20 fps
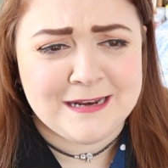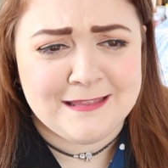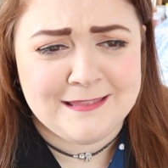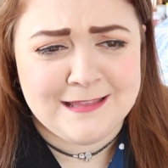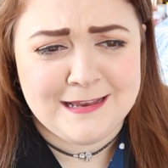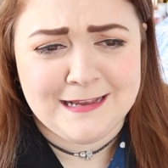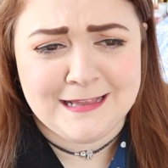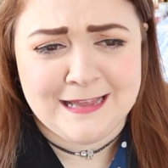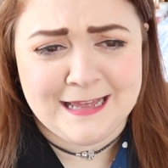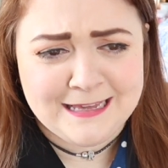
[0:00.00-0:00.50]
and
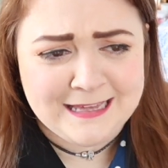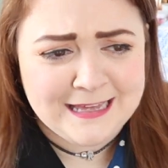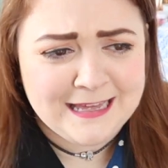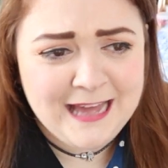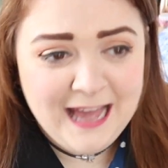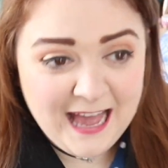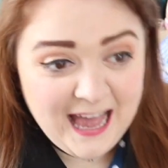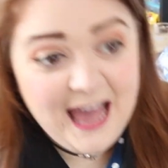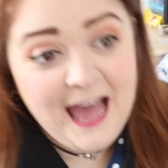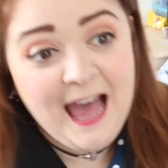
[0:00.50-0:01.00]
then you're like,
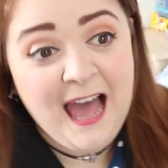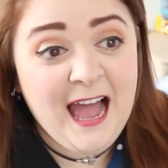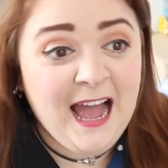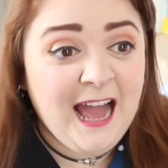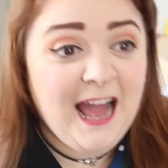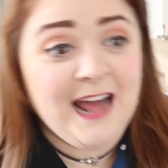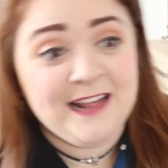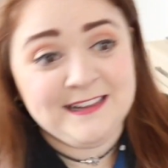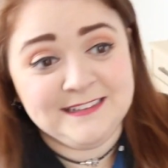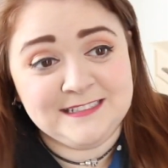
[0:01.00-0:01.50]
ha ha
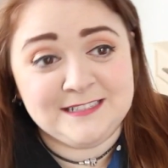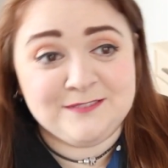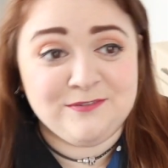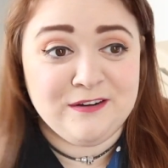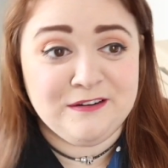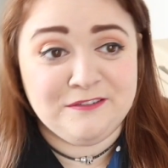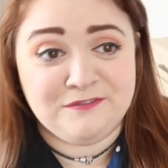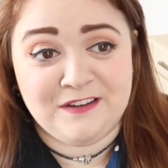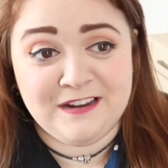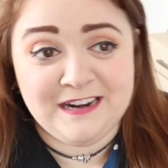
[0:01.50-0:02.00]
ha, this is
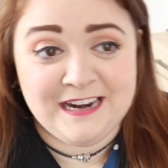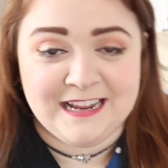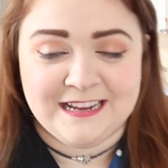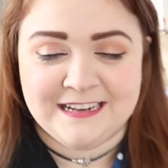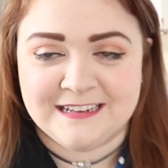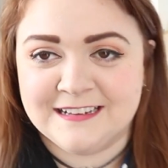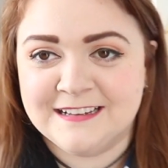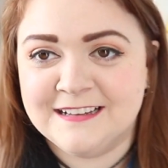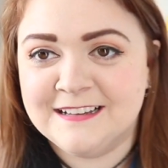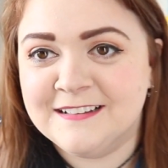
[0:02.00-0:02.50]
very
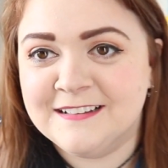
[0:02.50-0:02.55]
funny.